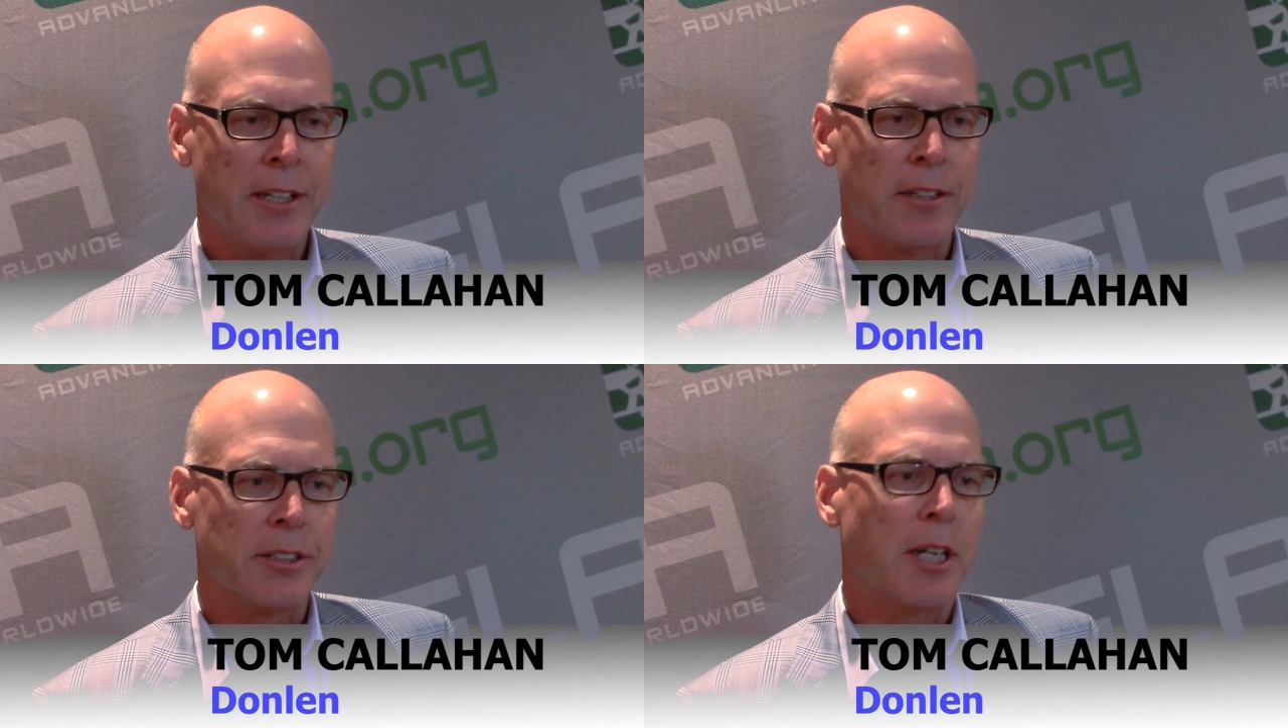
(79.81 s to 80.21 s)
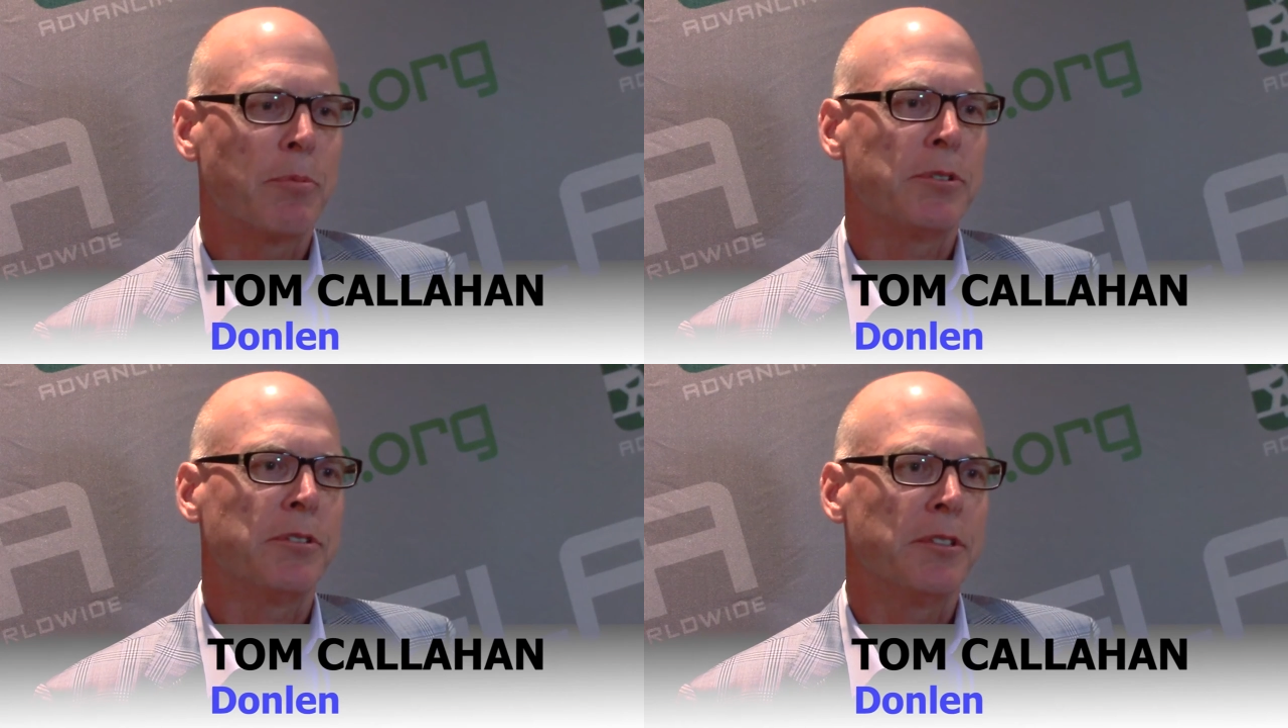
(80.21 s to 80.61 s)
There's
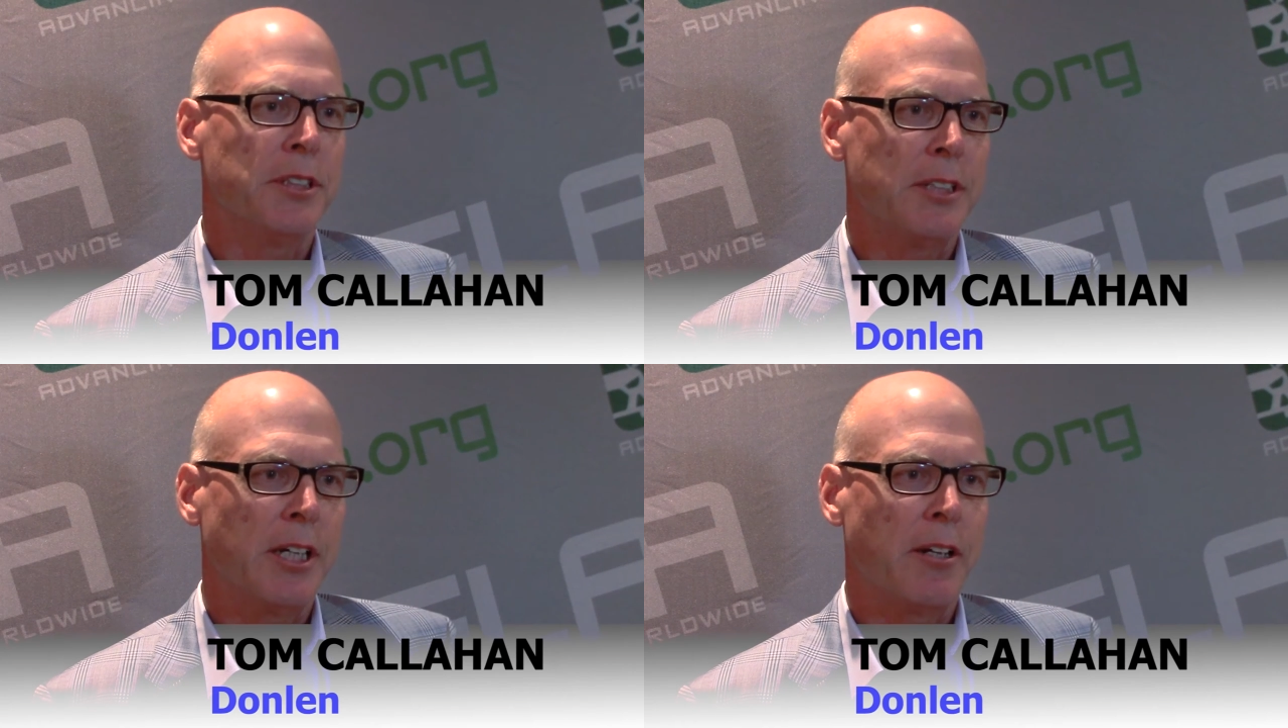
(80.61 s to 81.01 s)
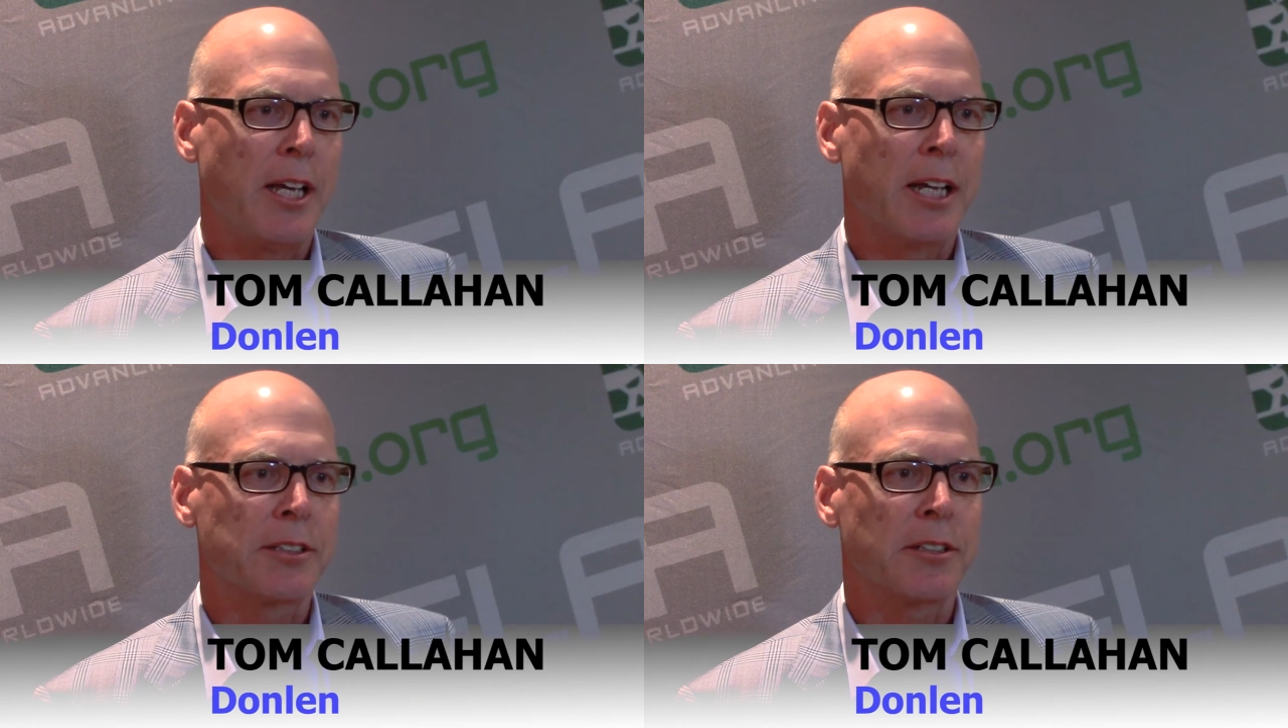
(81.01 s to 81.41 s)
opportunities now to
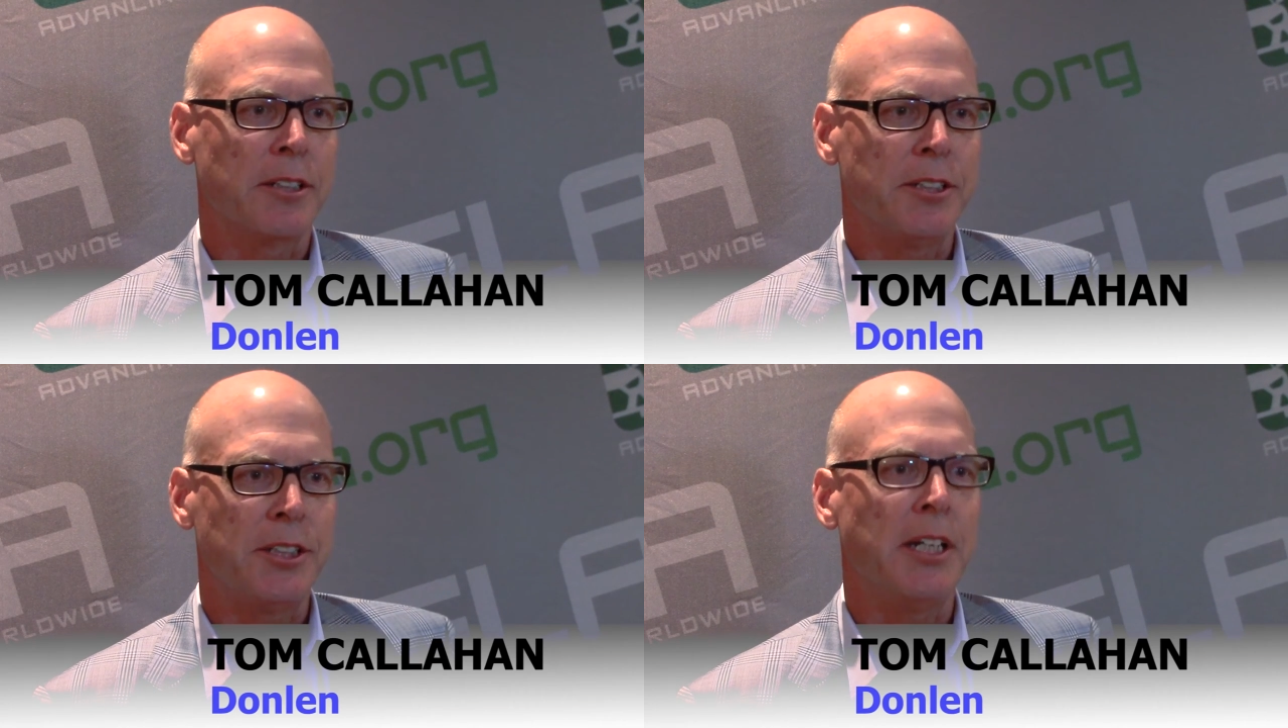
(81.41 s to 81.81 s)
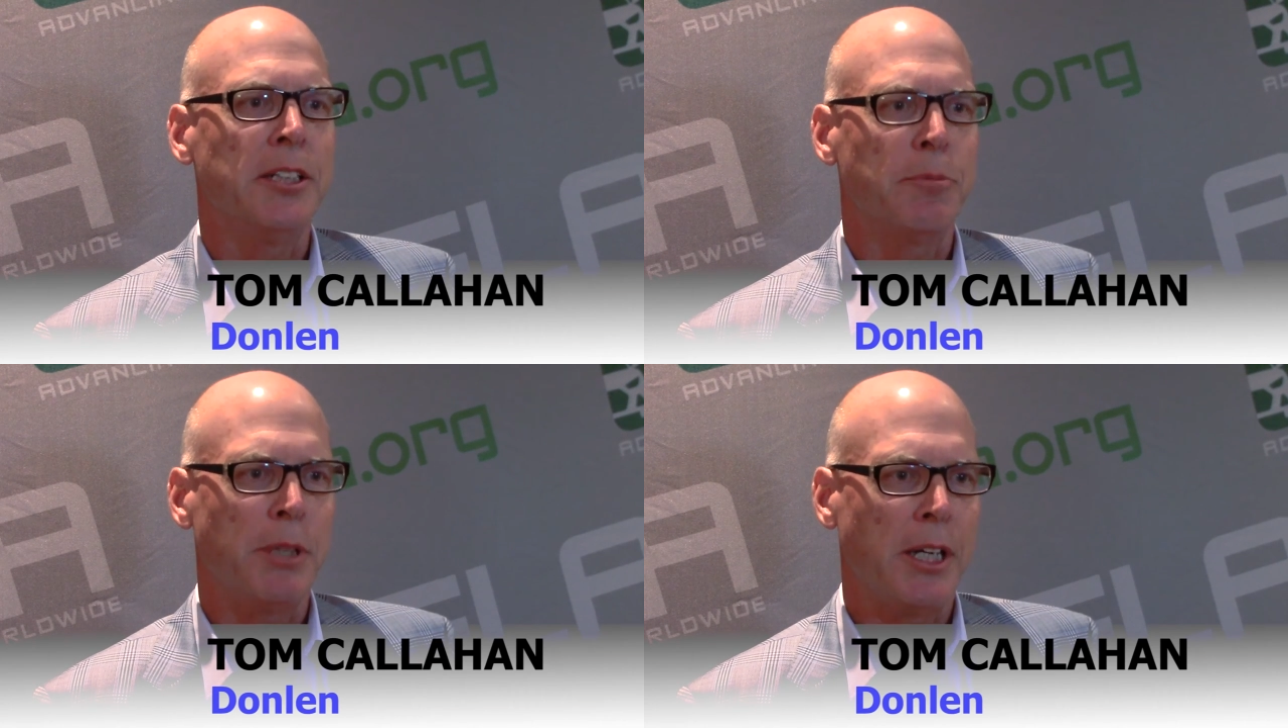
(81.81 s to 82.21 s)
actually
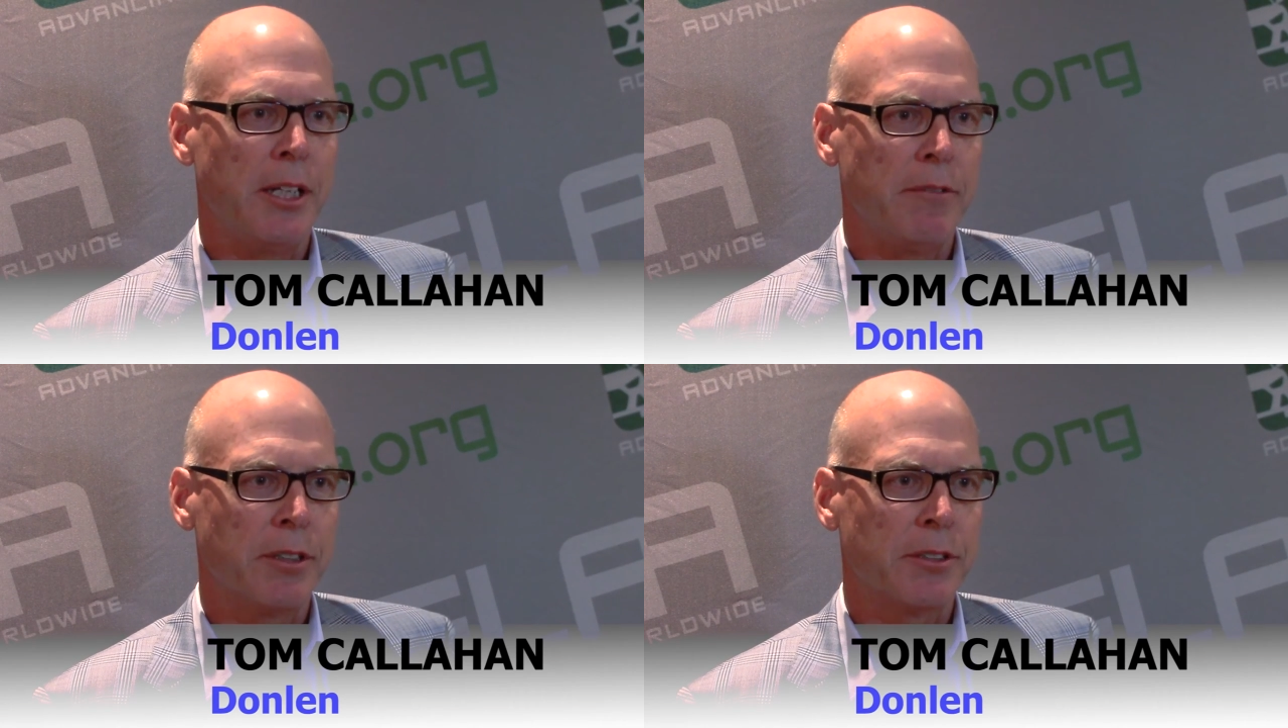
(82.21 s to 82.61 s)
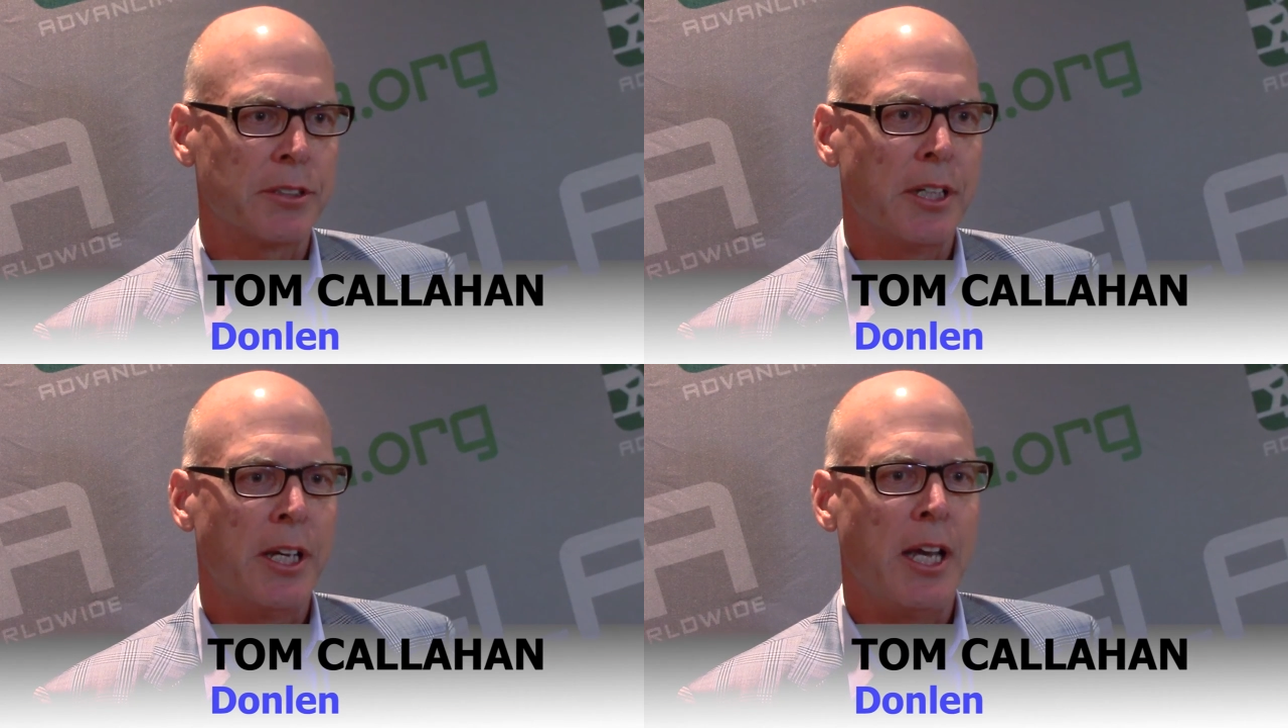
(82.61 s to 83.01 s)
change behaviors